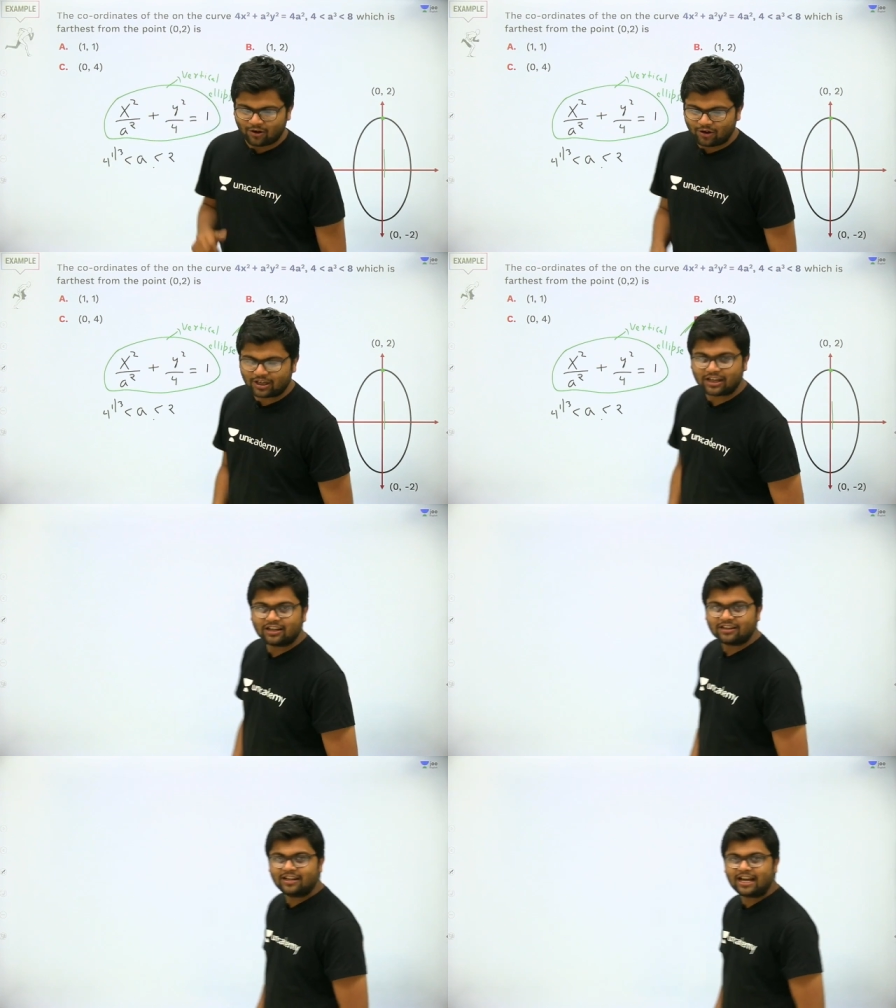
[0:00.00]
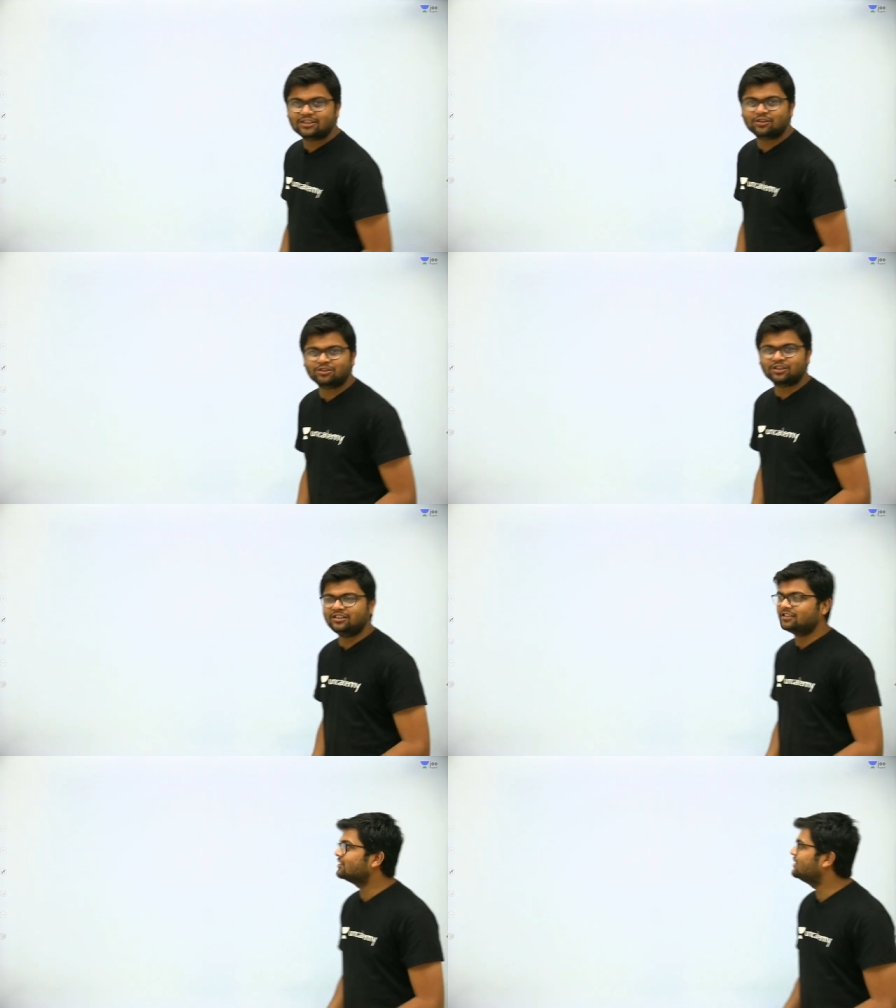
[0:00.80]
Okay, next
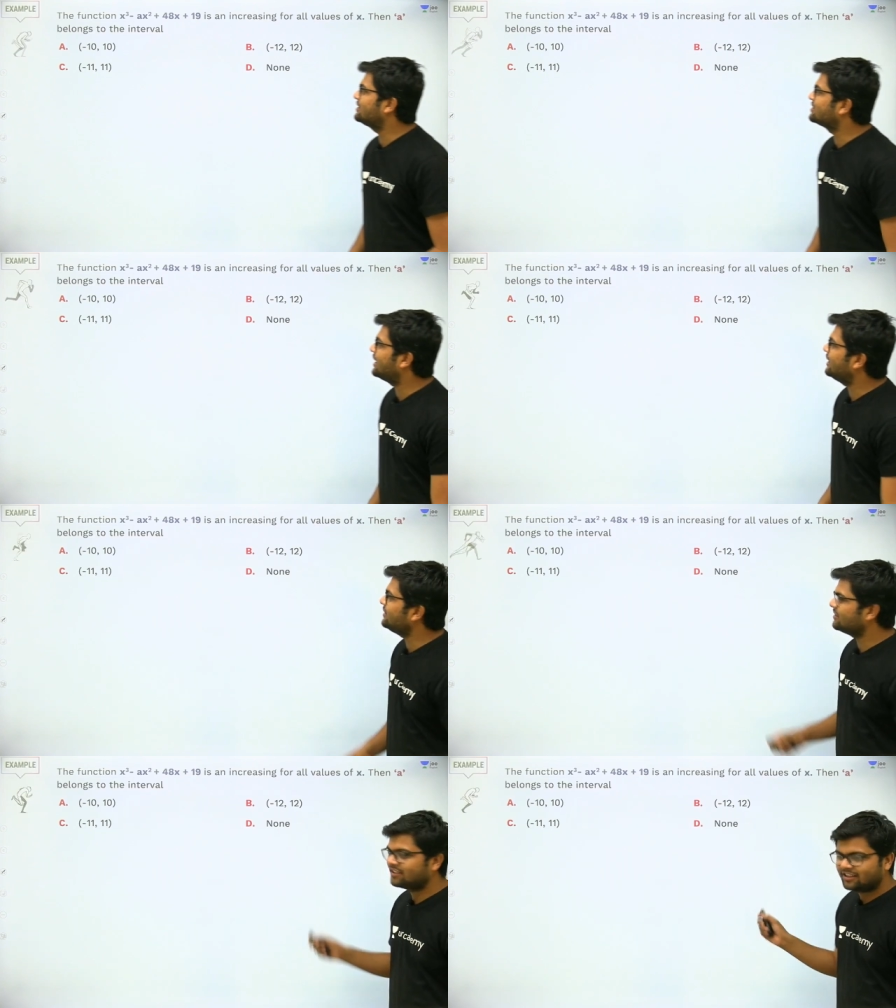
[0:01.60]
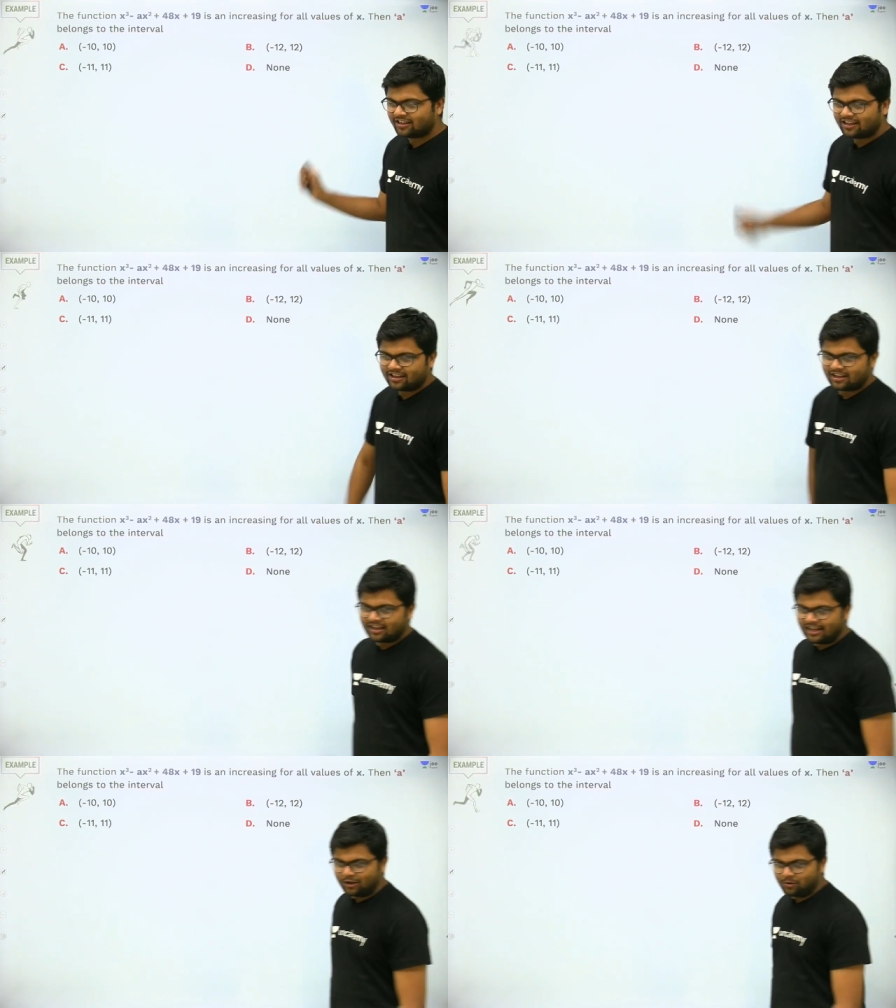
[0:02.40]
question, let's try it.
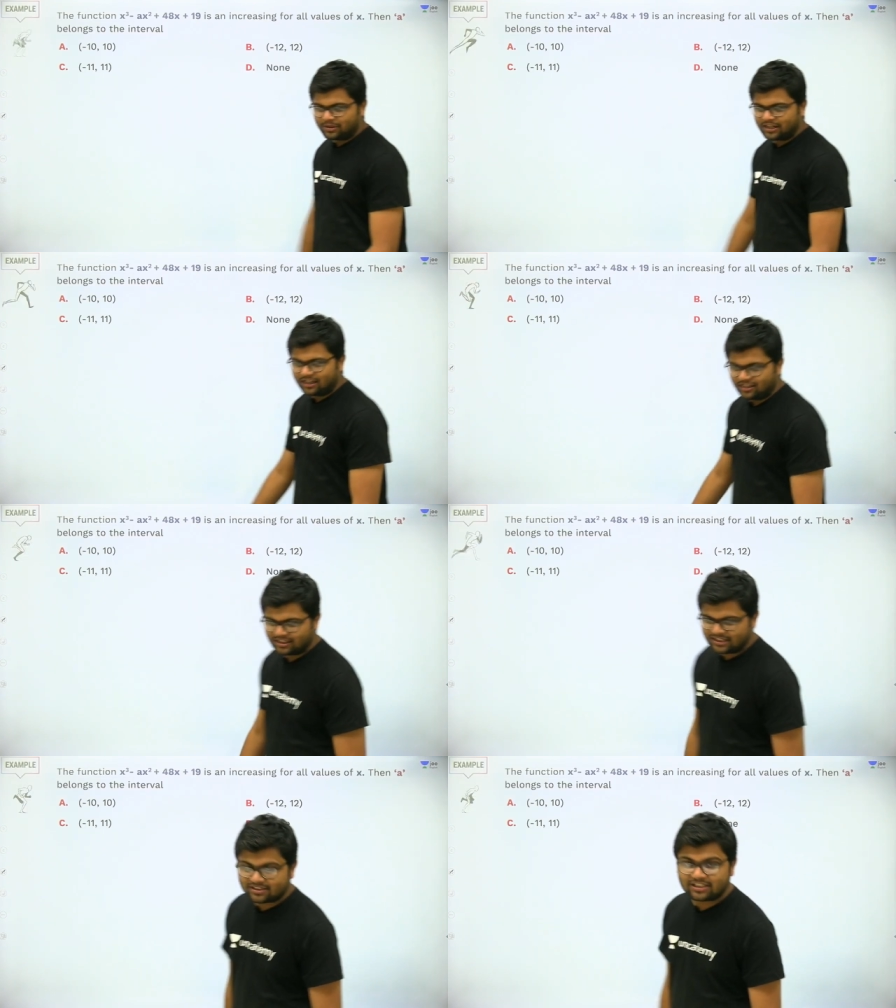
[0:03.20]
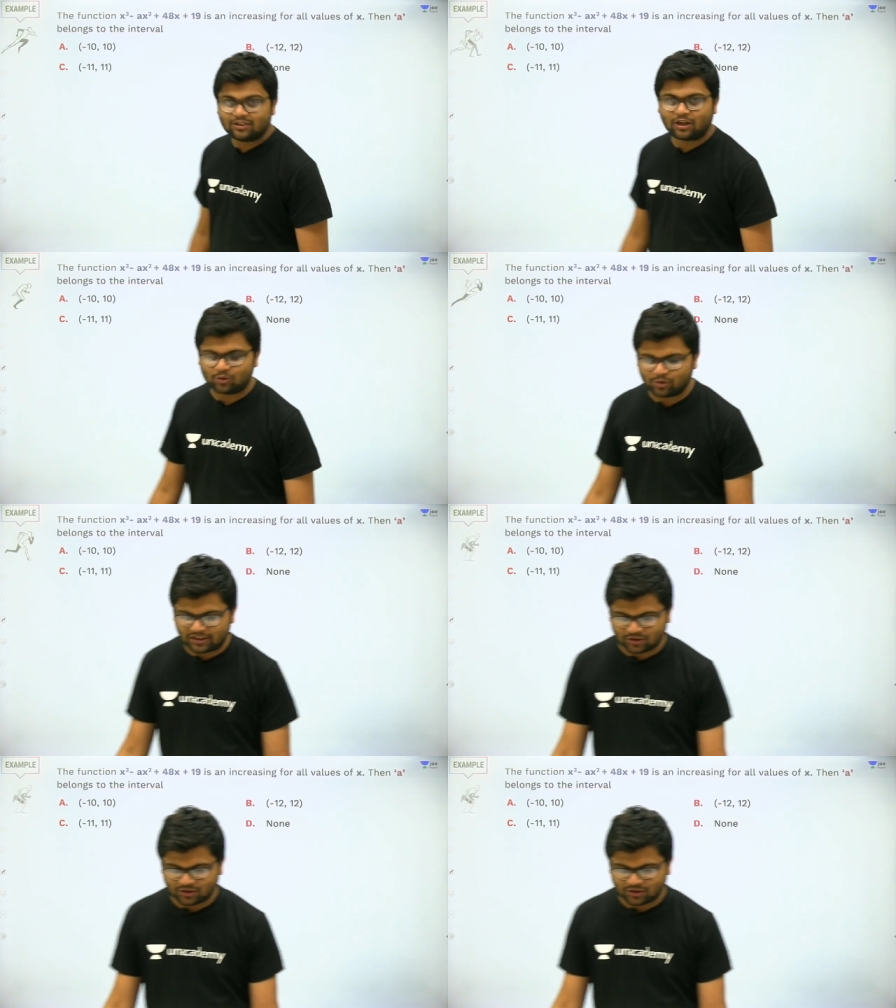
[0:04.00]
Hello beta, let's see who